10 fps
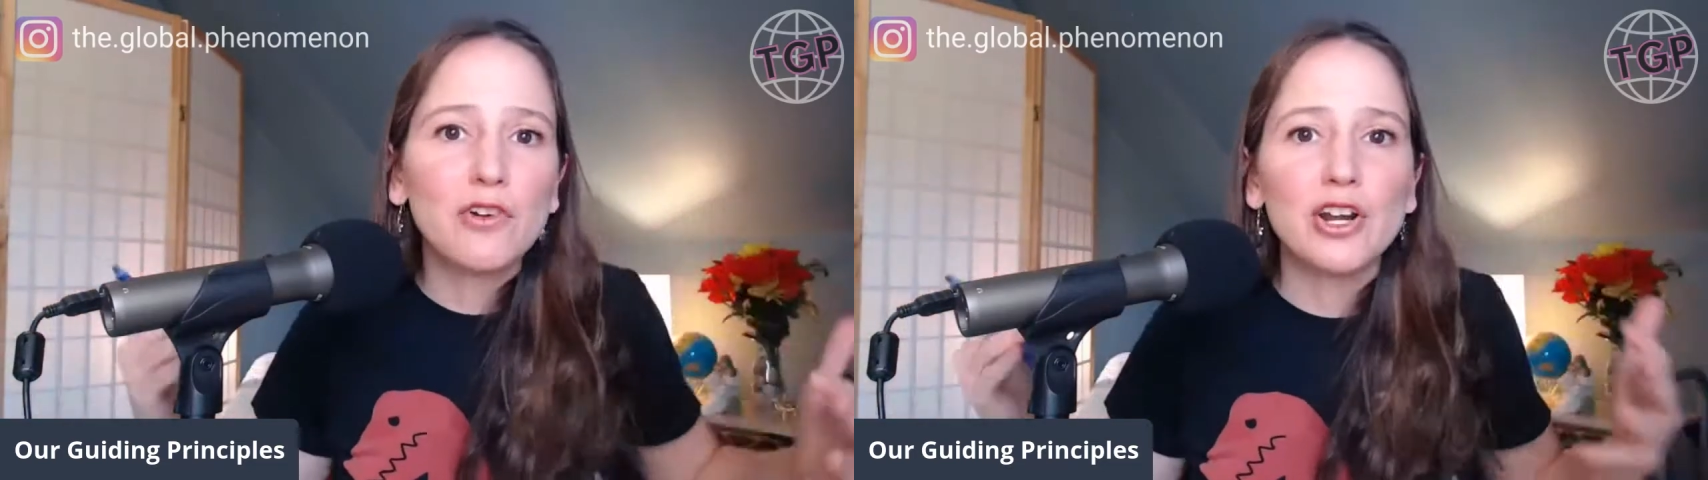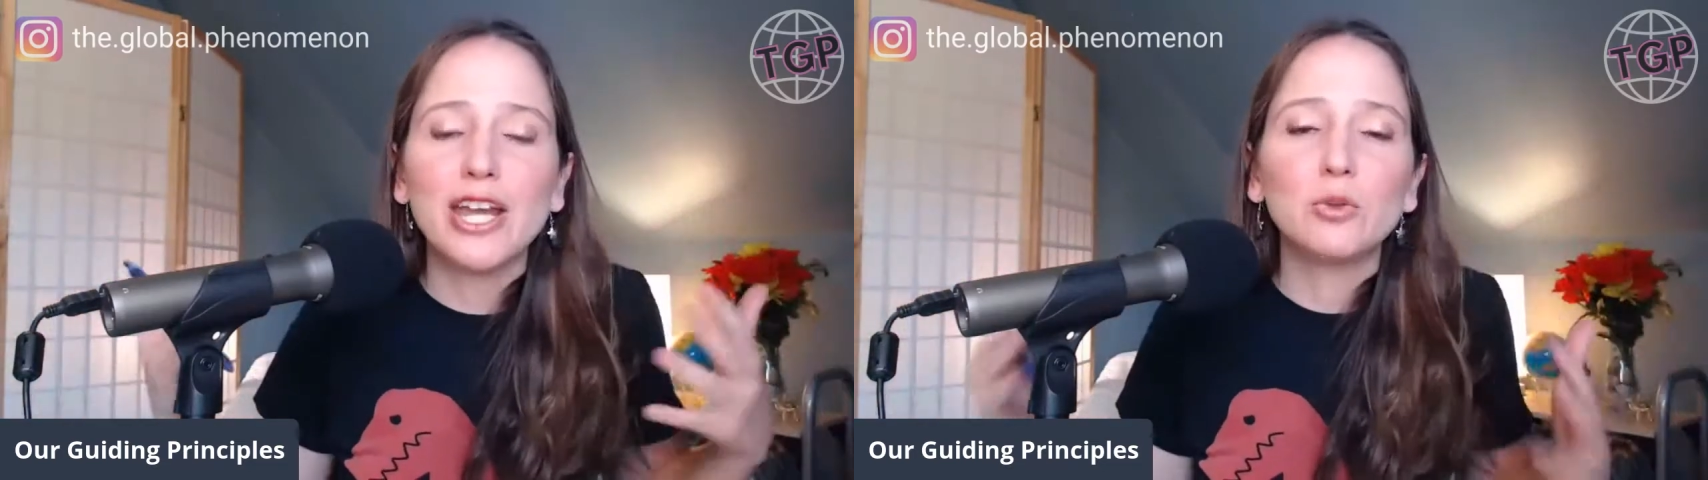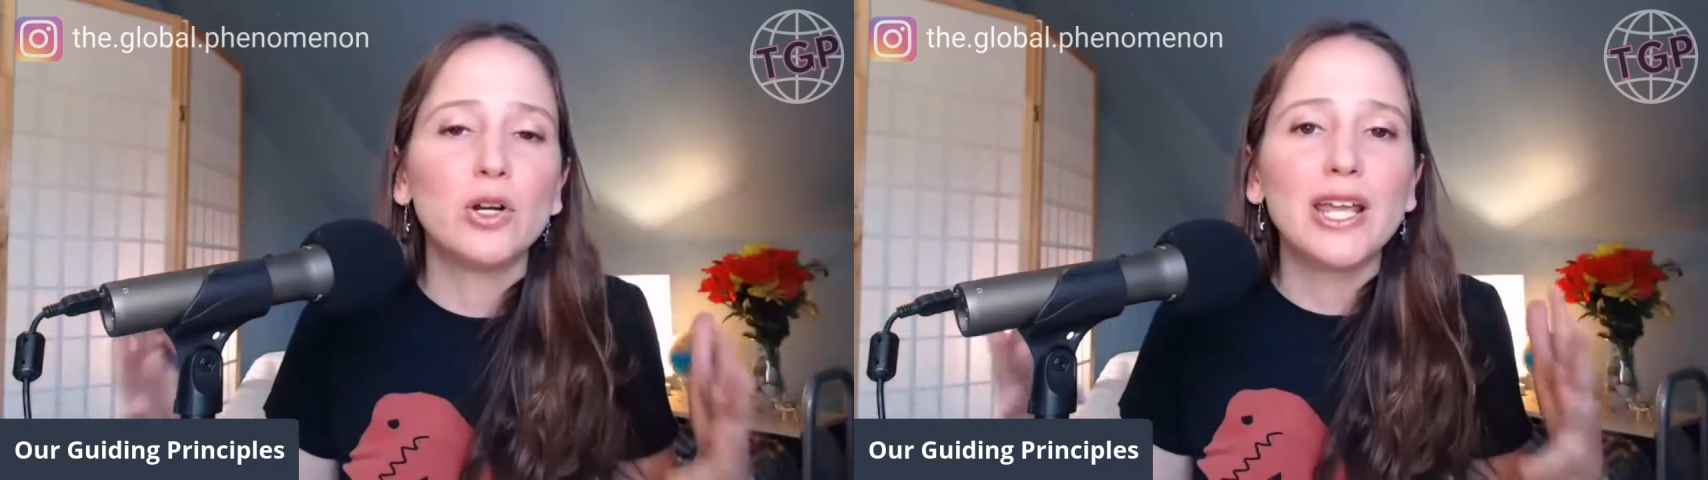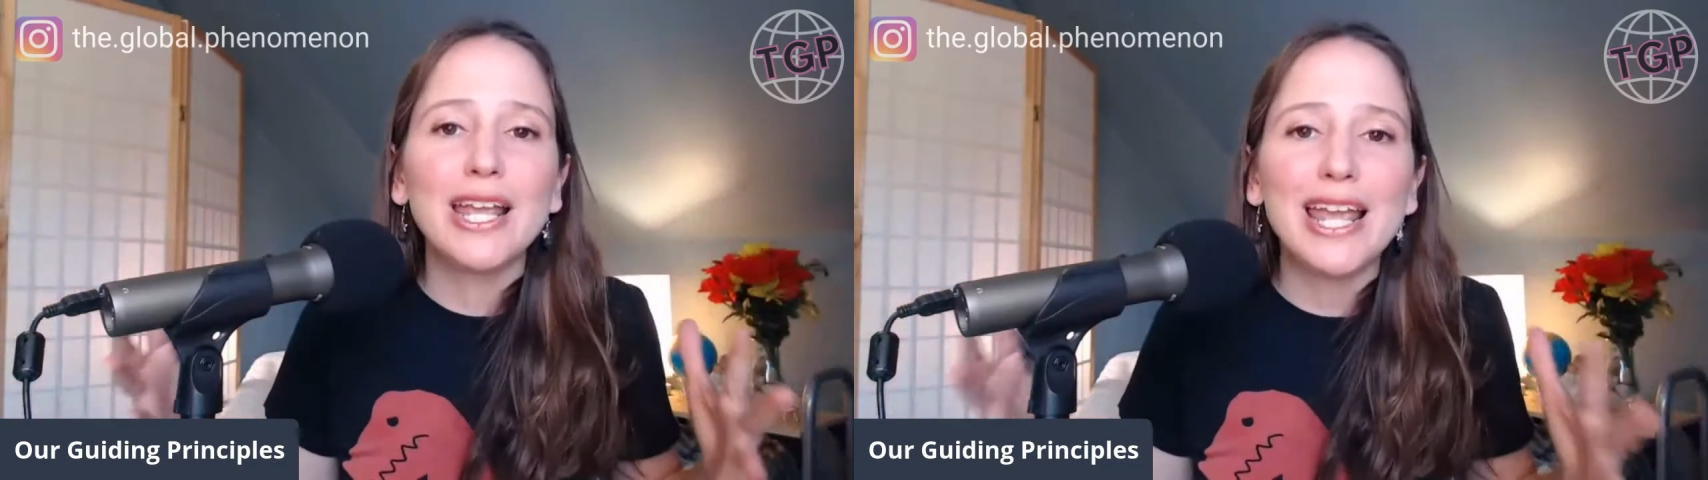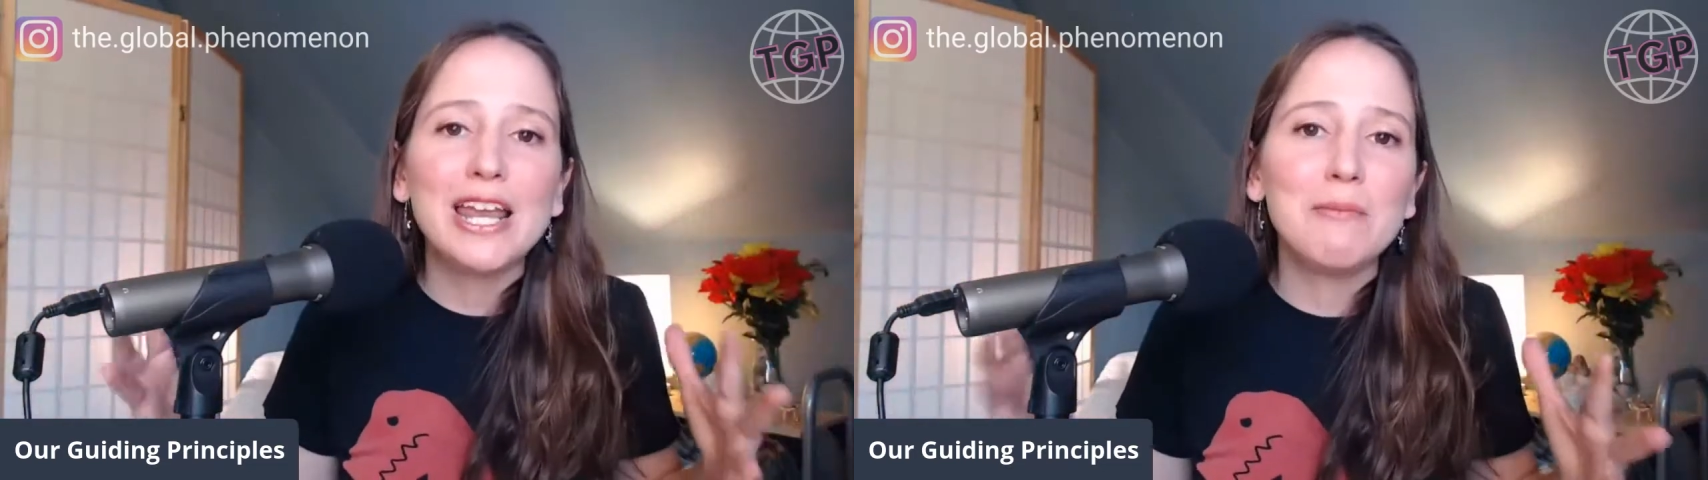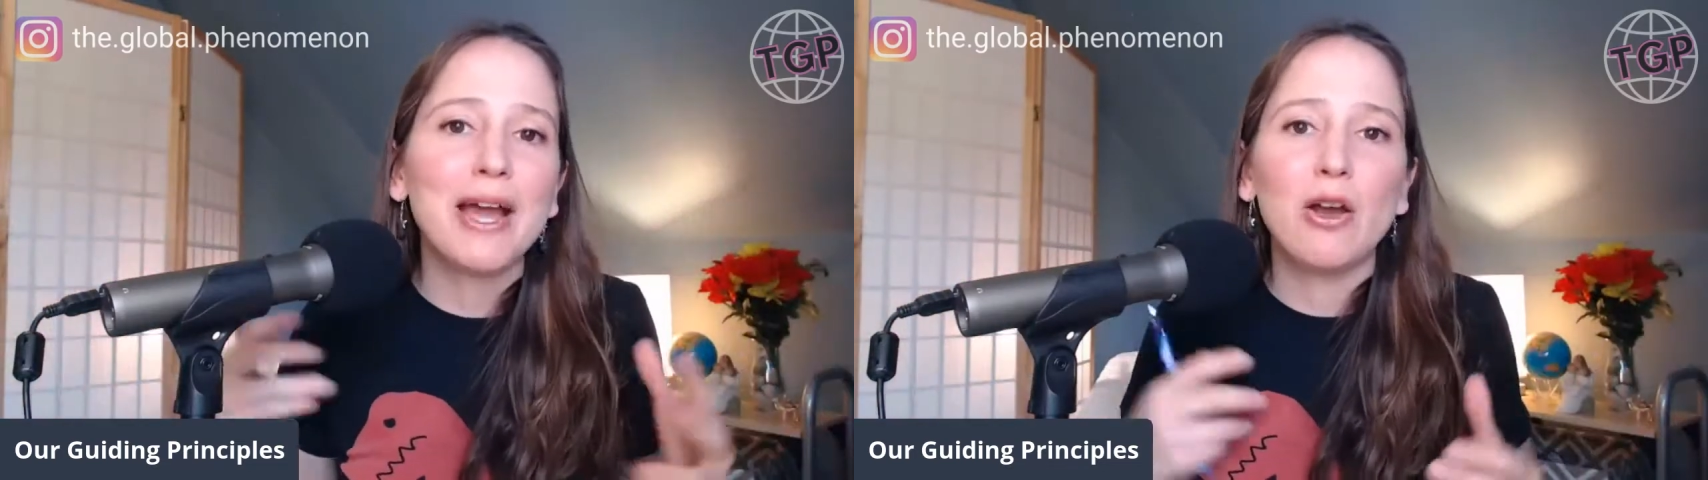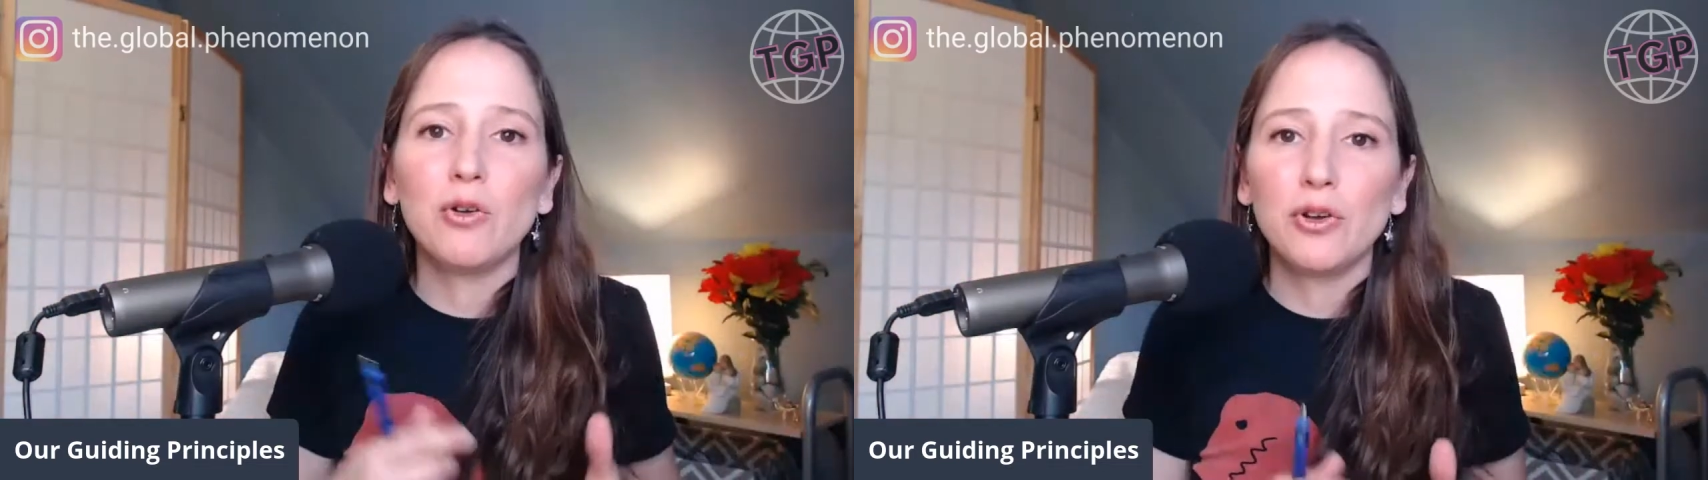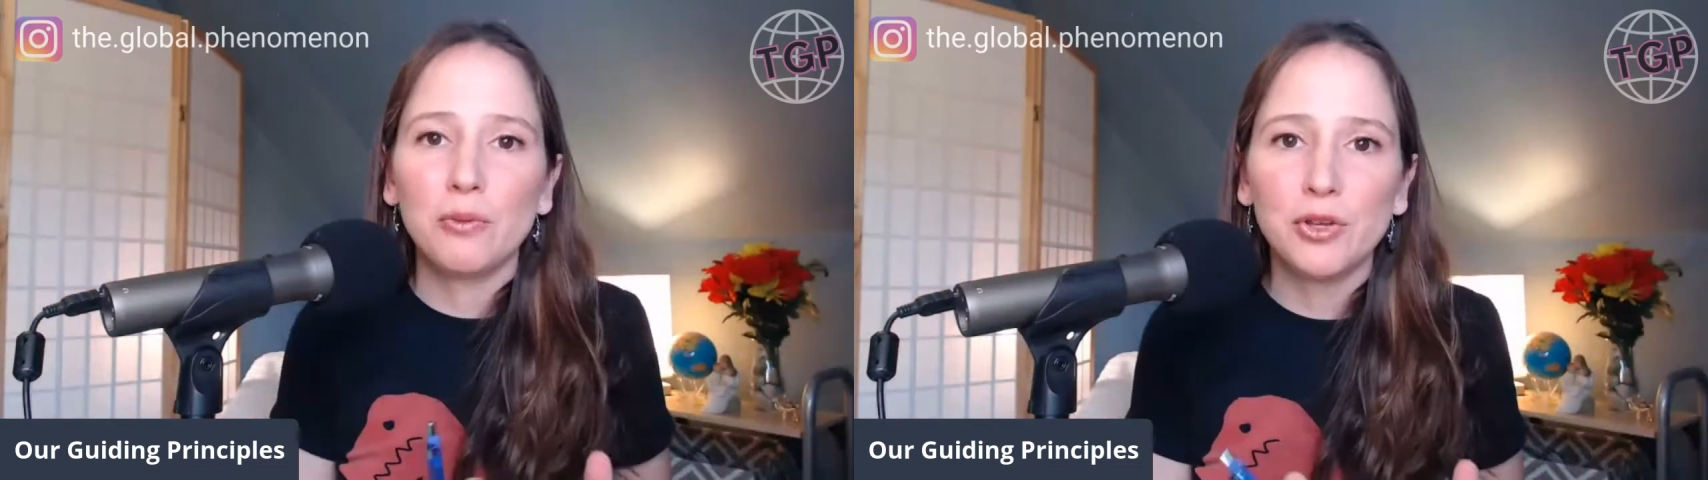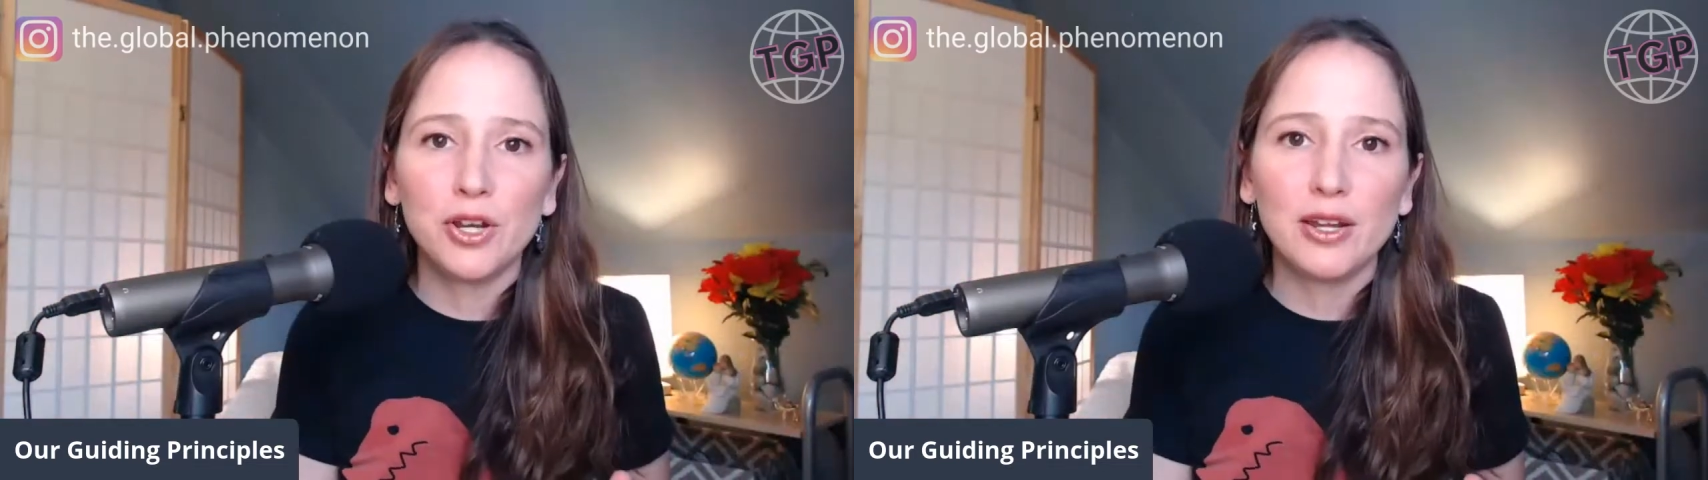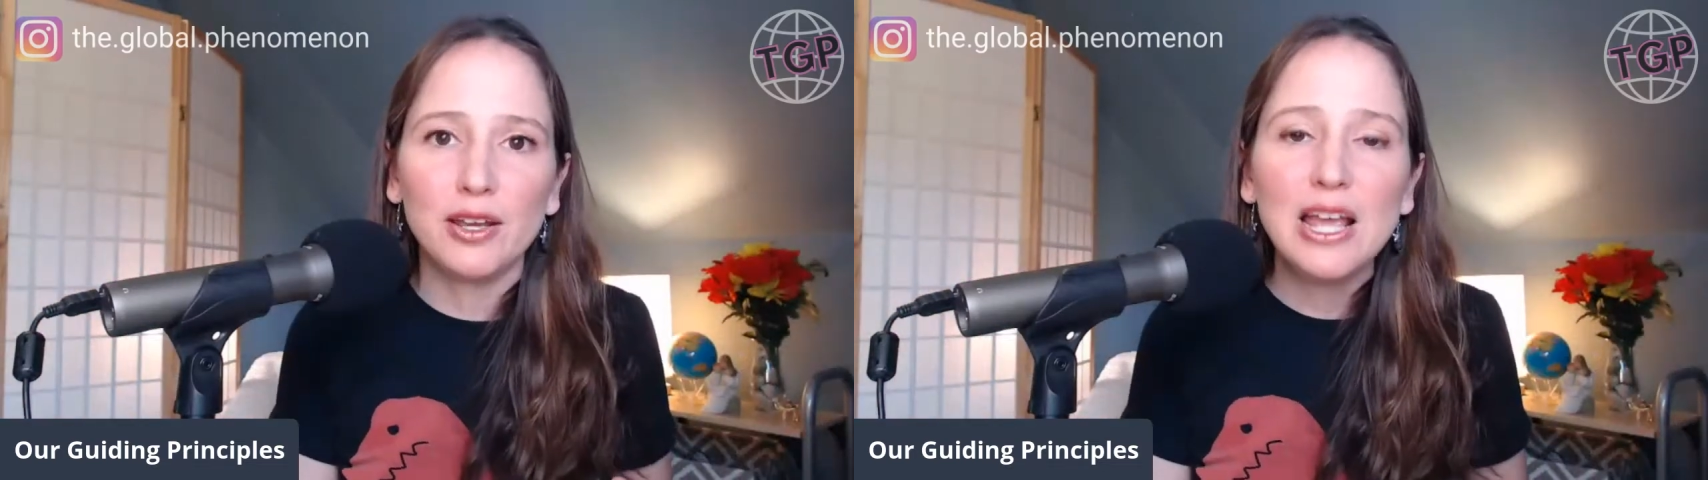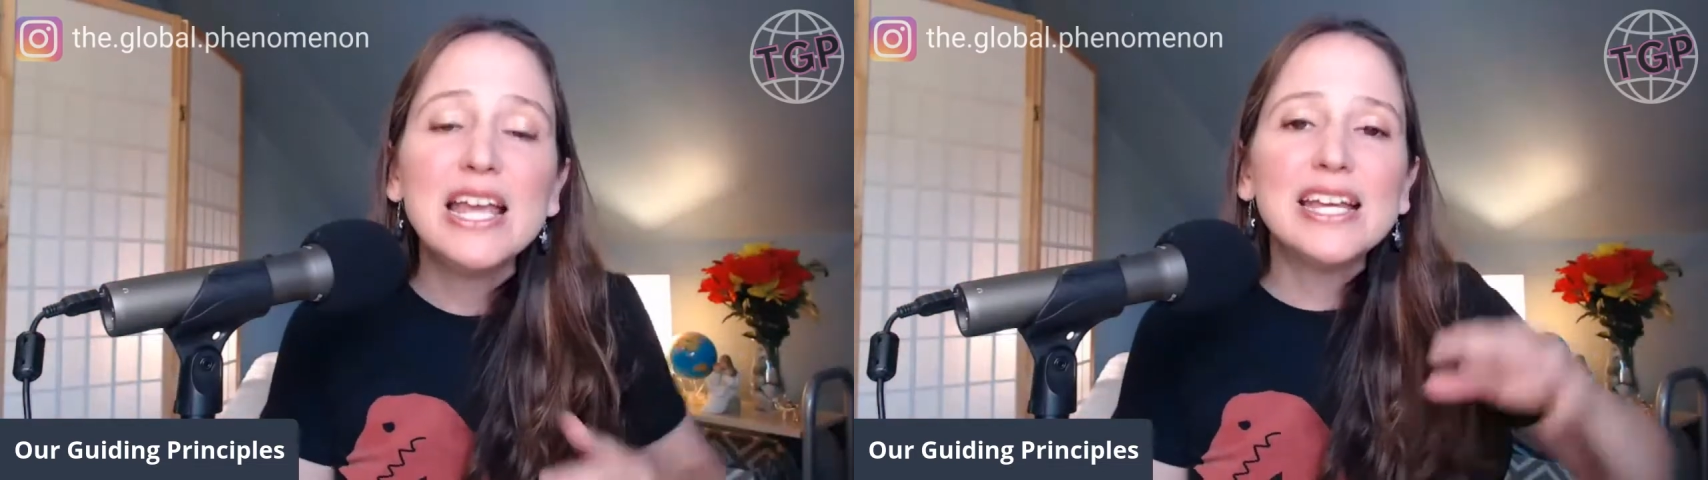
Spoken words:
for networking in my own community.